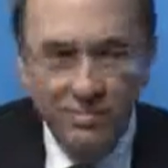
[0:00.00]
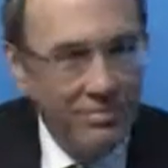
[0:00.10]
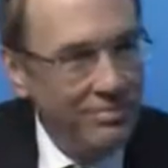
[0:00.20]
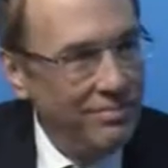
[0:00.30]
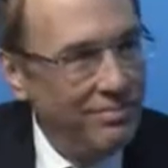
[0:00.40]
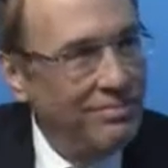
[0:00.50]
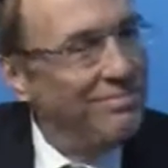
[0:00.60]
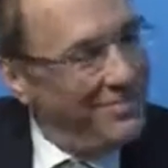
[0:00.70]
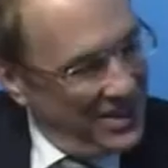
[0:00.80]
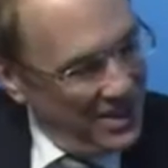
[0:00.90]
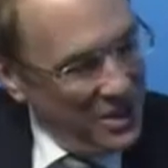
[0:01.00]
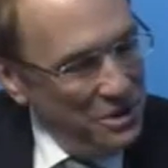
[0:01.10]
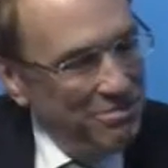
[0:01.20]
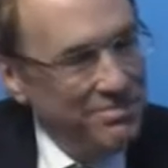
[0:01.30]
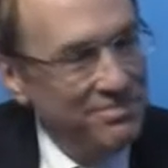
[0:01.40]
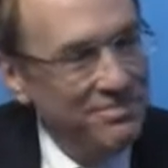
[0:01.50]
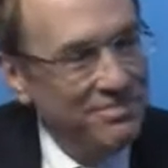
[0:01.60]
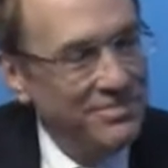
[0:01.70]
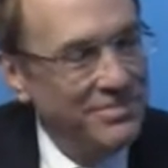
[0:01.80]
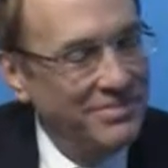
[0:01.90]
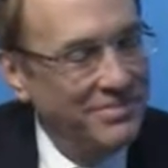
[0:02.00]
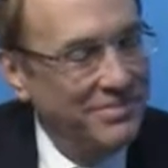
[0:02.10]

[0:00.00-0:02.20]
Stone. We're going to be talking about the